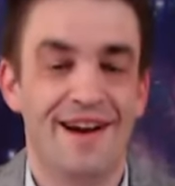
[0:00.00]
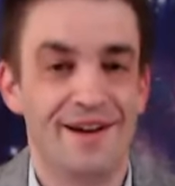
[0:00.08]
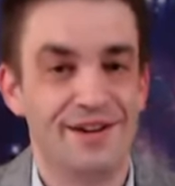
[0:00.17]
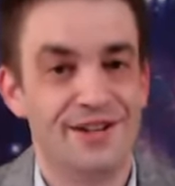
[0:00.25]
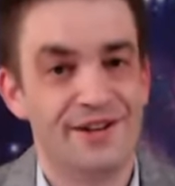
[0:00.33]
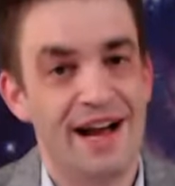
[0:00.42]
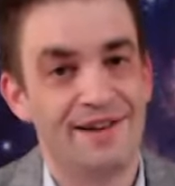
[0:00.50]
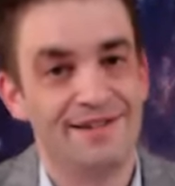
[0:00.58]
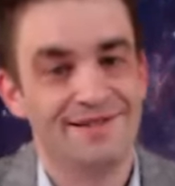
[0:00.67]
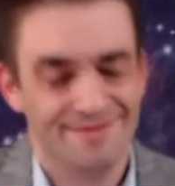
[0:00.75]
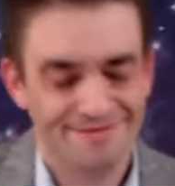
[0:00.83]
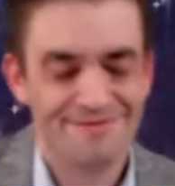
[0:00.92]
Archer out.
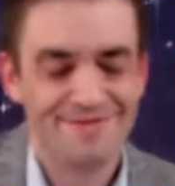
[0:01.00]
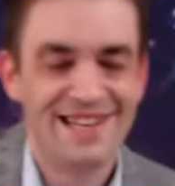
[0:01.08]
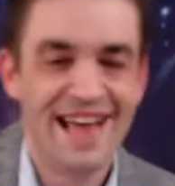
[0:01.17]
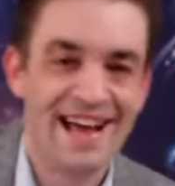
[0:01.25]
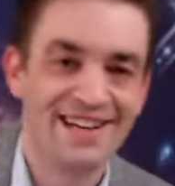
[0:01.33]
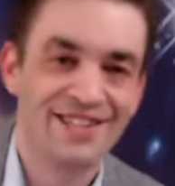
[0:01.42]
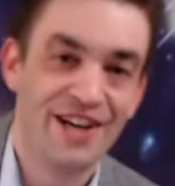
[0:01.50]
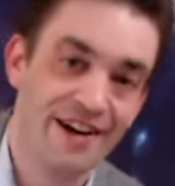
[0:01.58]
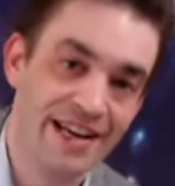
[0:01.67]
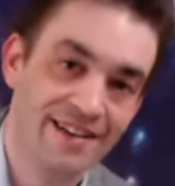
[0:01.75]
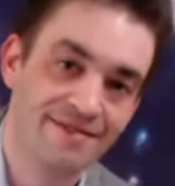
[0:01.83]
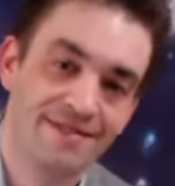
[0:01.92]
Yeah,
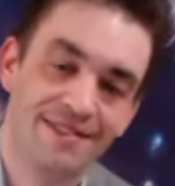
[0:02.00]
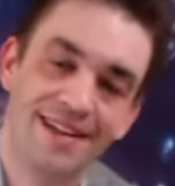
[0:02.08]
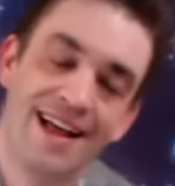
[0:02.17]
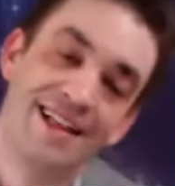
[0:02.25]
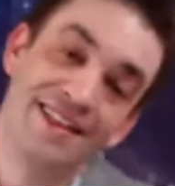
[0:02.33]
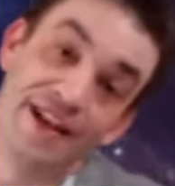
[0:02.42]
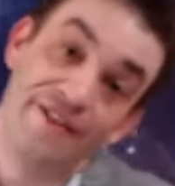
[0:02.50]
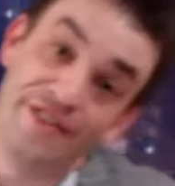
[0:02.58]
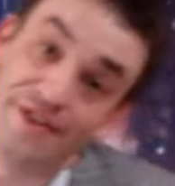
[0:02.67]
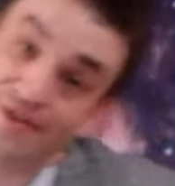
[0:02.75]
chariot. Love you.